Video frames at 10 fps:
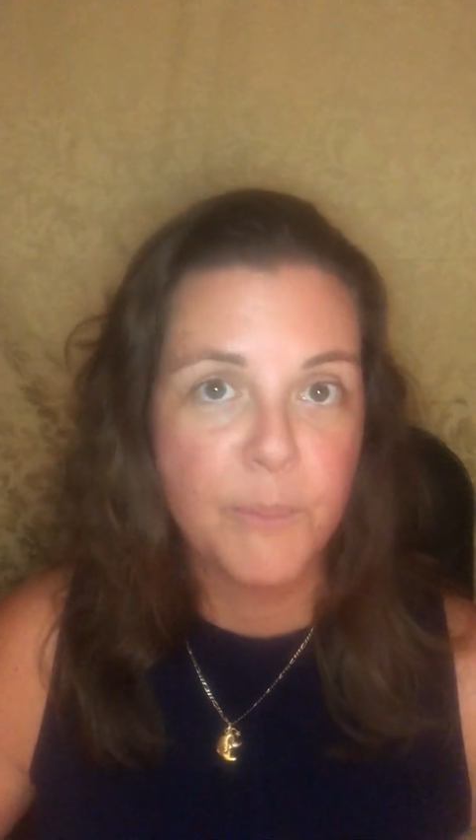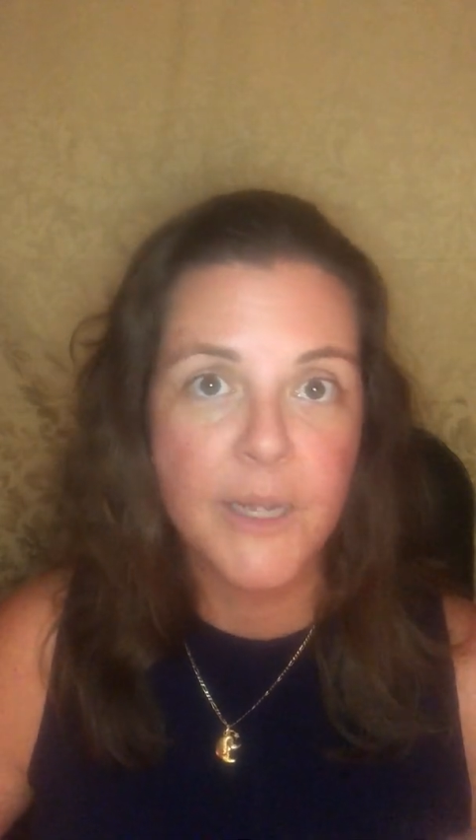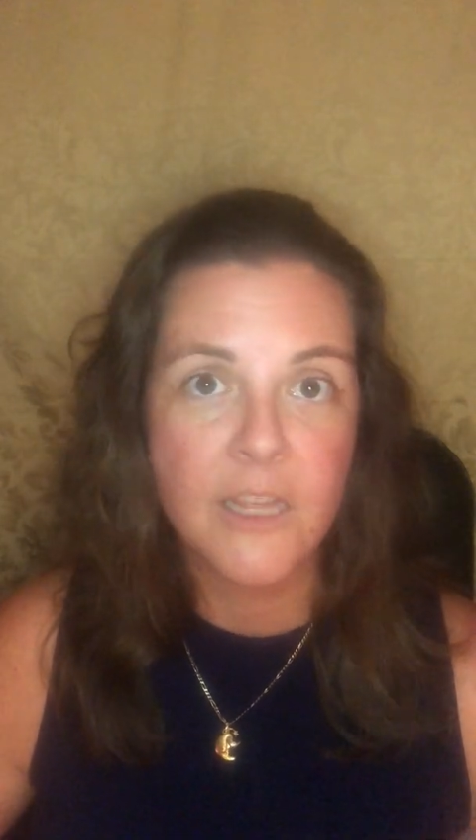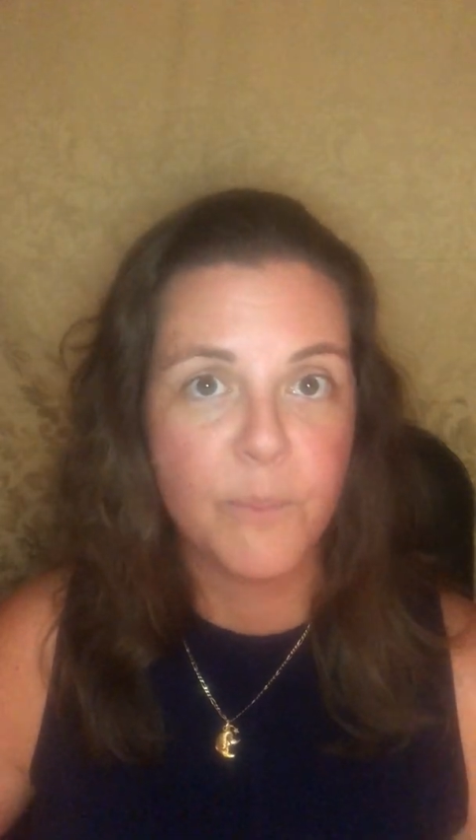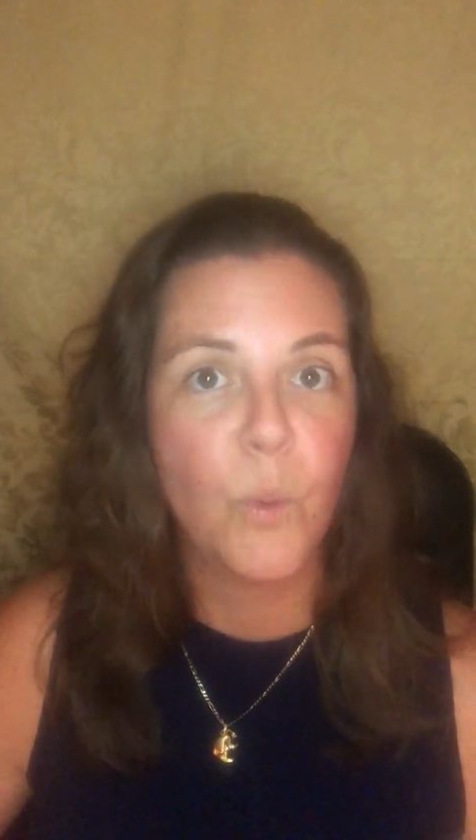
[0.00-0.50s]

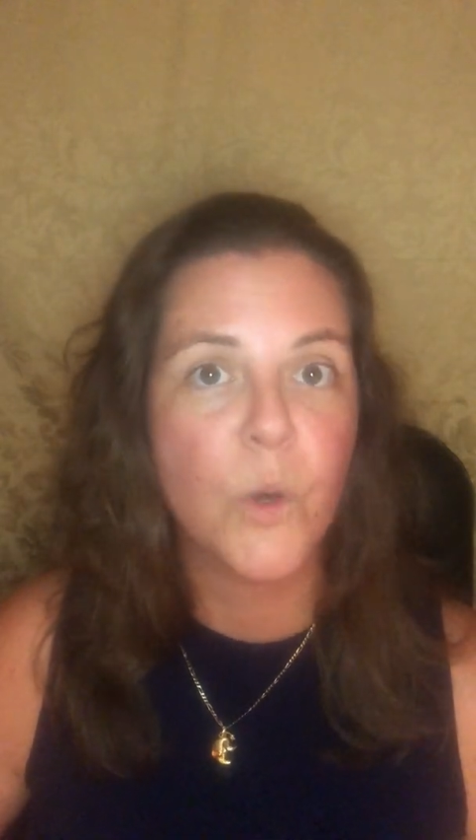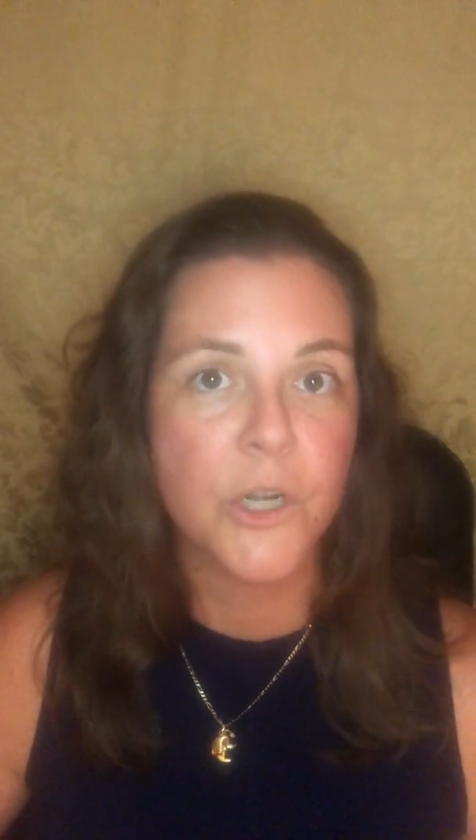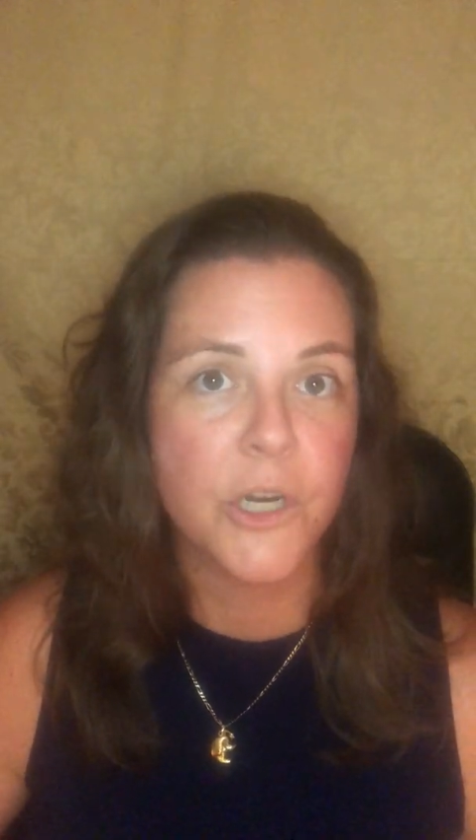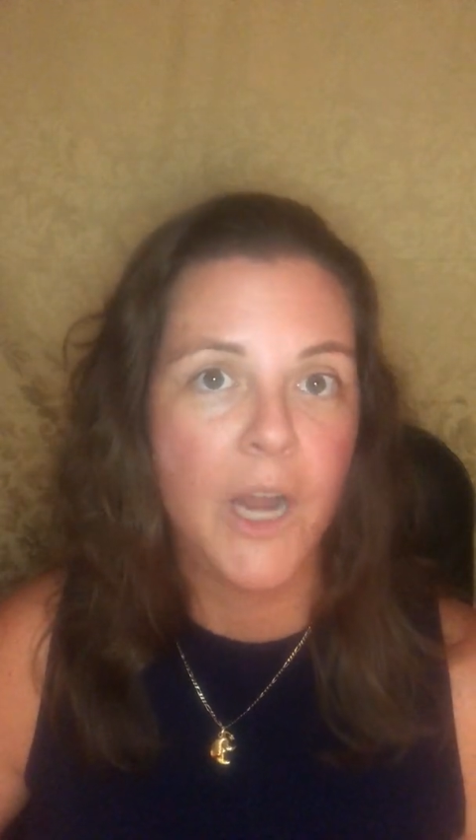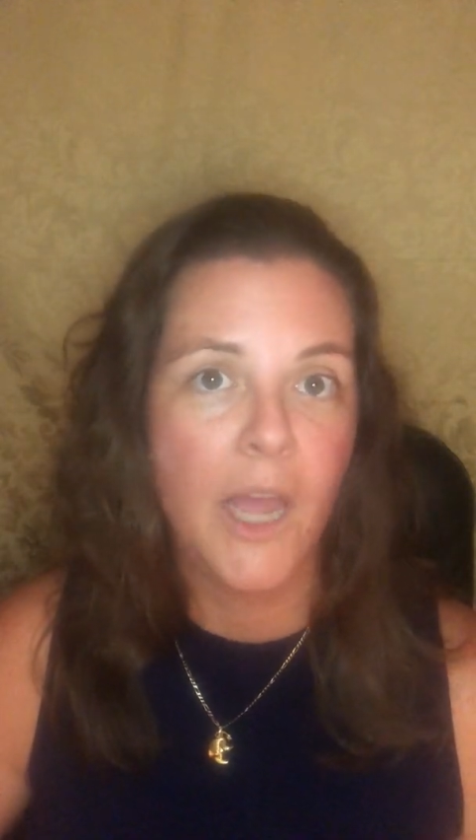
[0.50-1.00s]
big
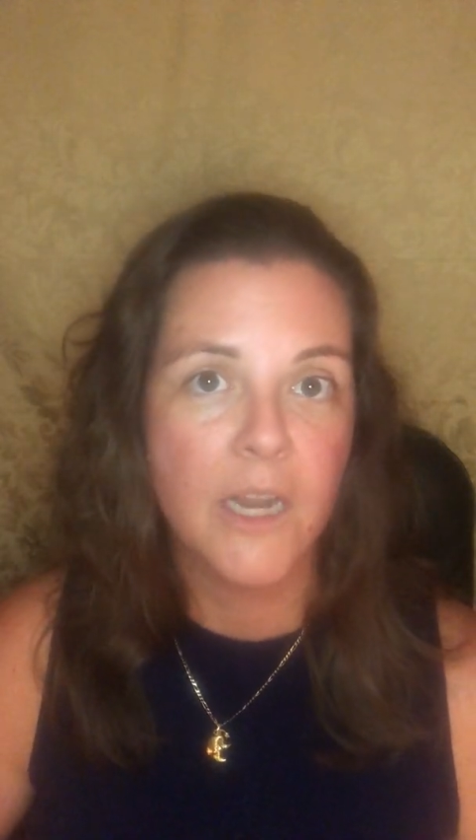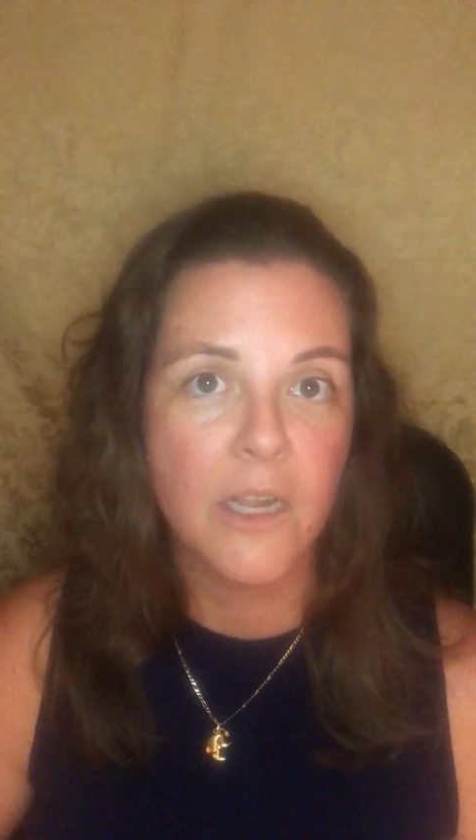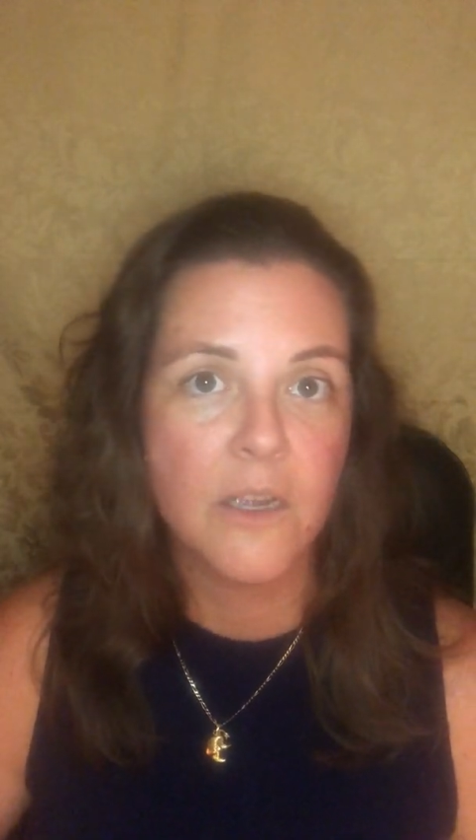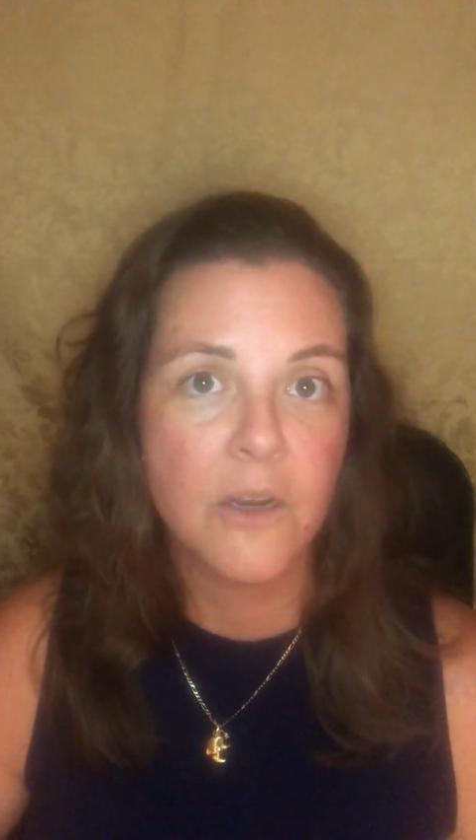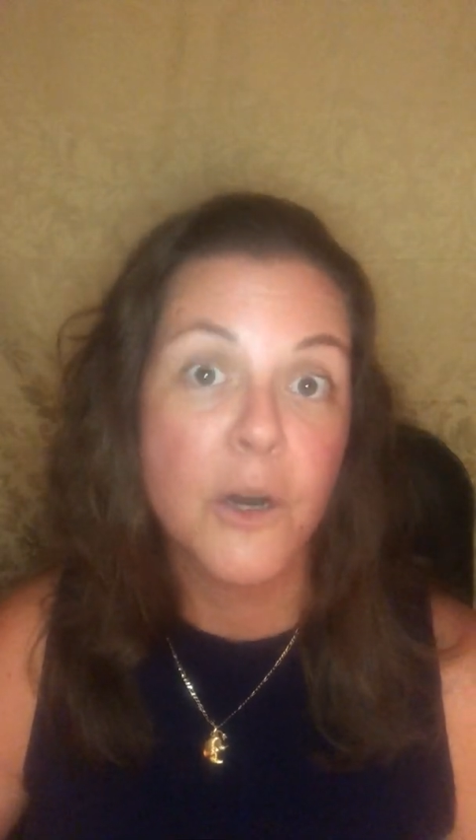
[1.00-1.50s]
supporter and
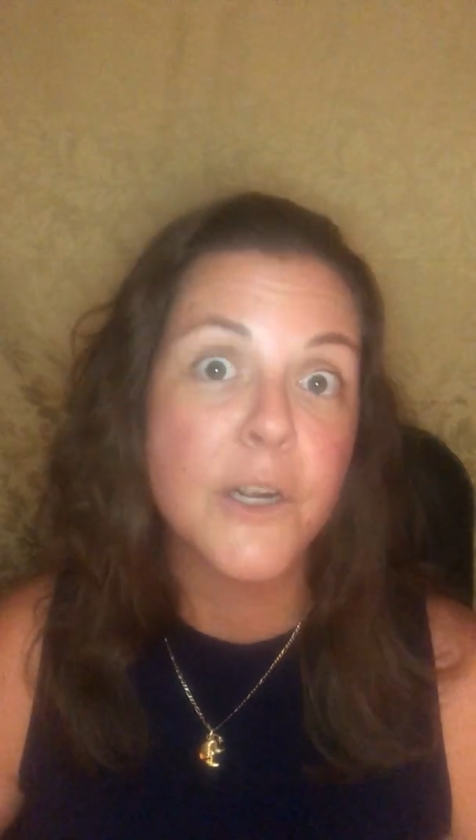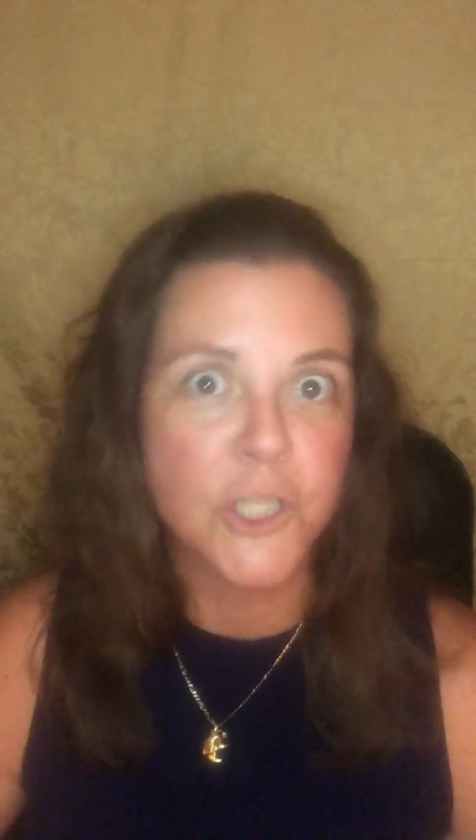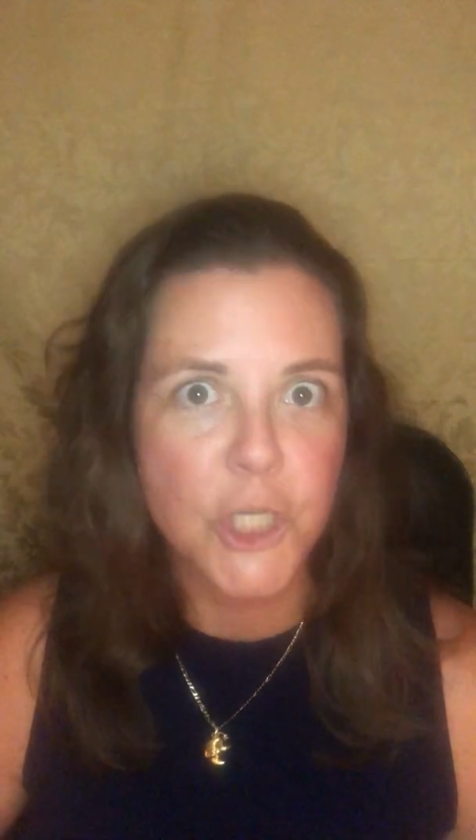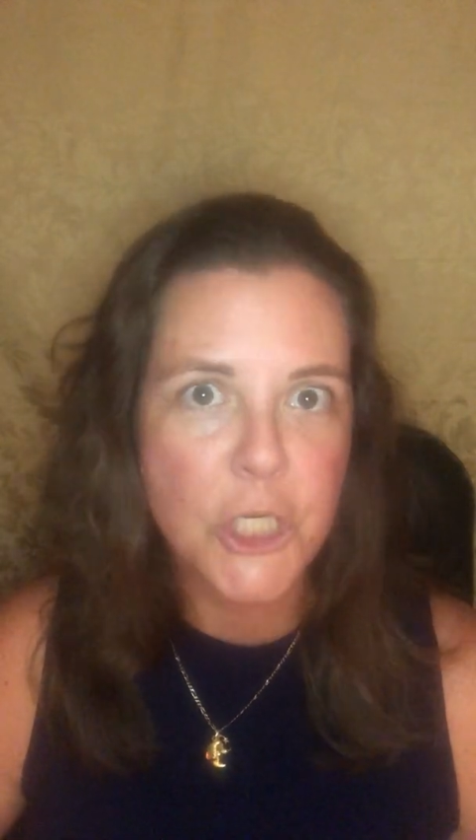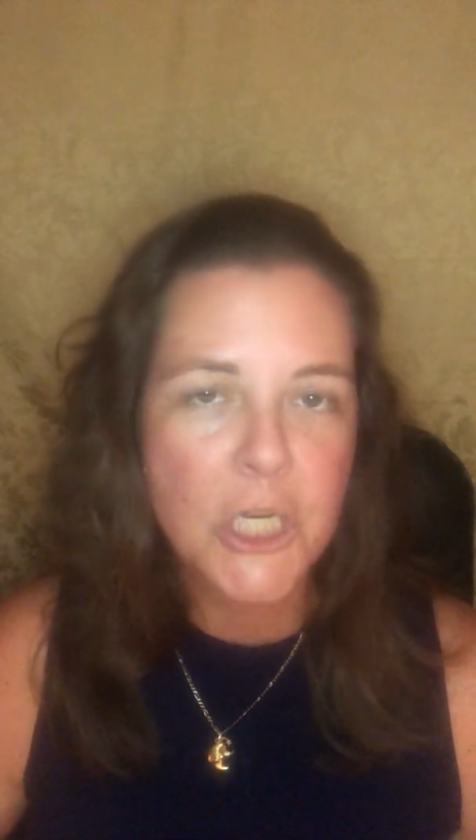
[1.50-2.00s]

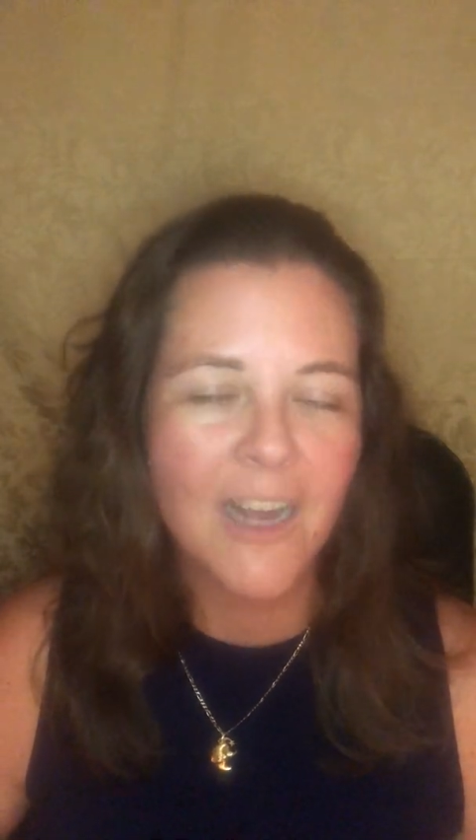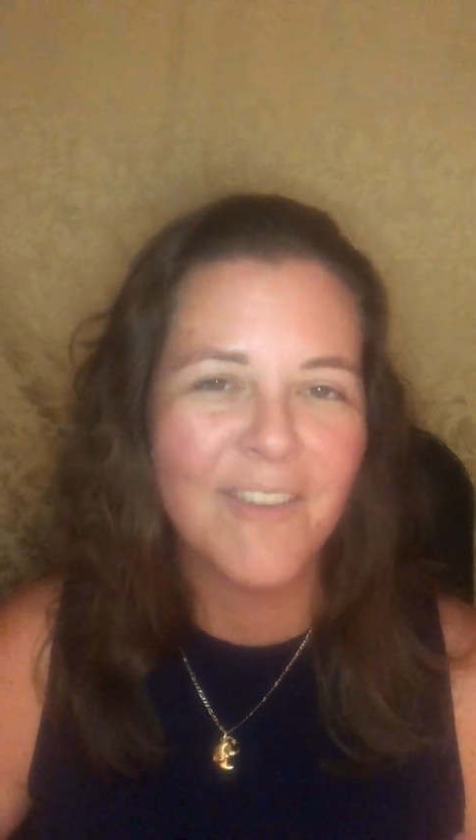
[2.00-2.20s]
encourager